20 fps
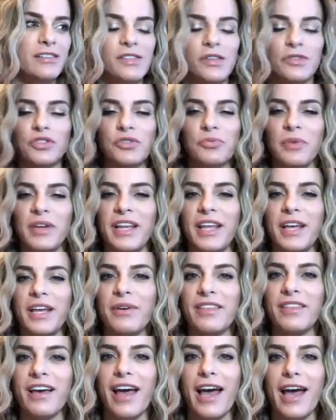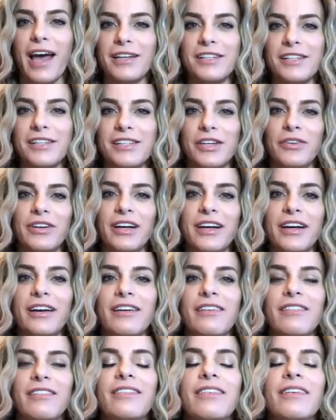social media with the attitude
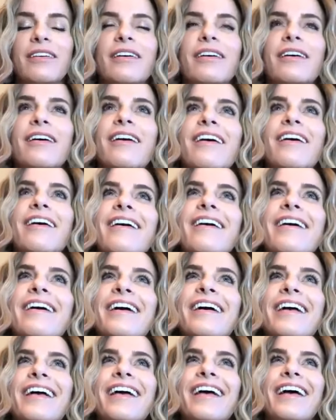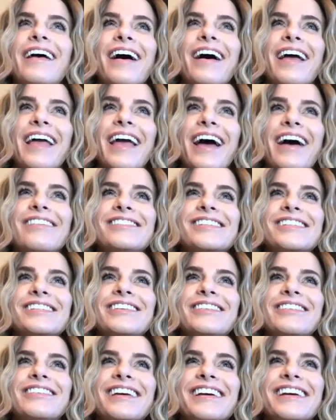of, oh, I have to
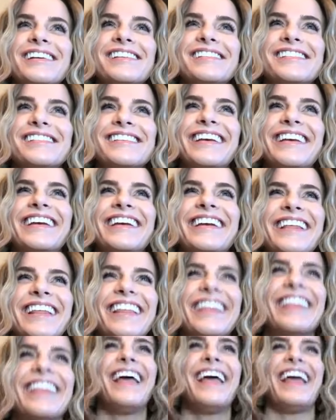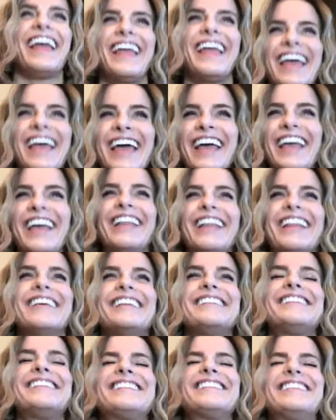do this, like,
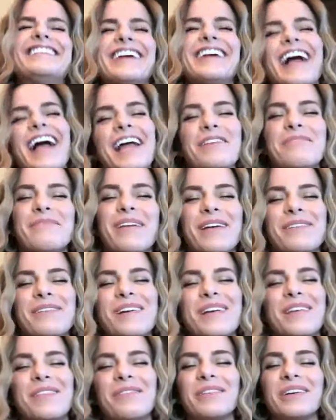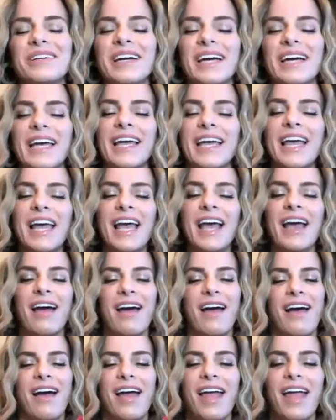let's grind my way through it.
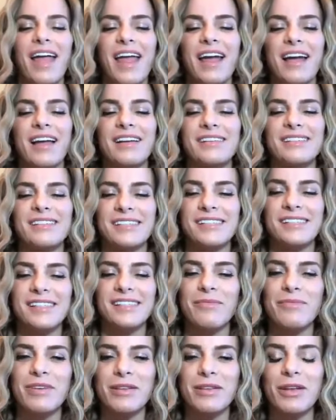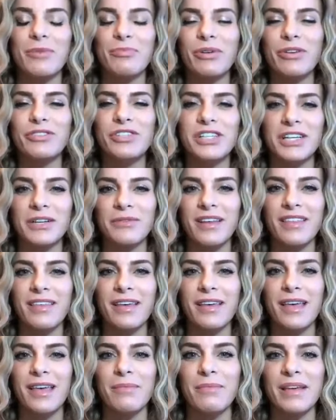And someone approaching it with
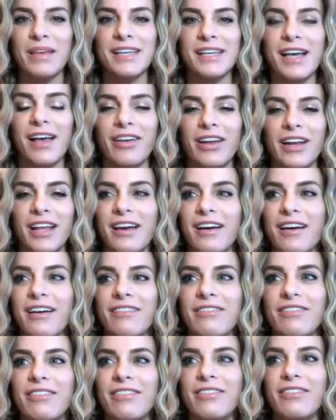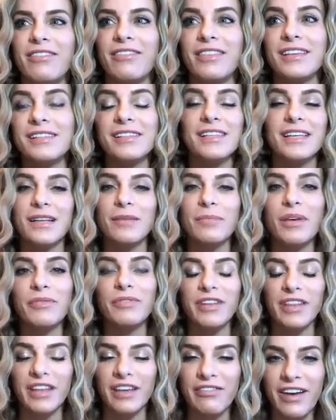a mentality of, this is gonna
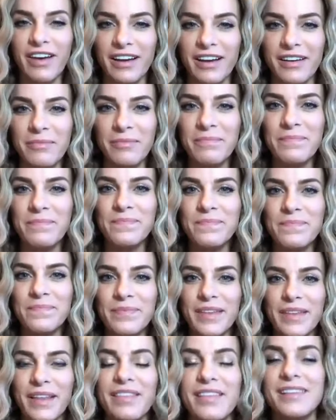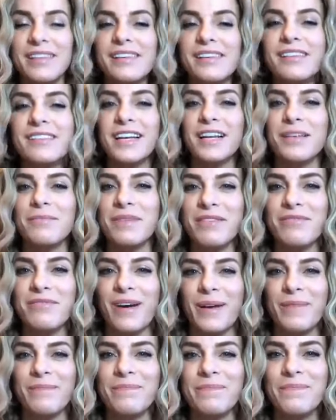be really fun. Like, this is gonna be
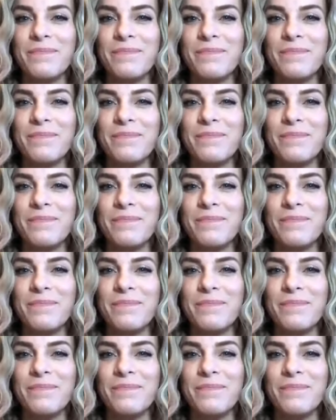fun.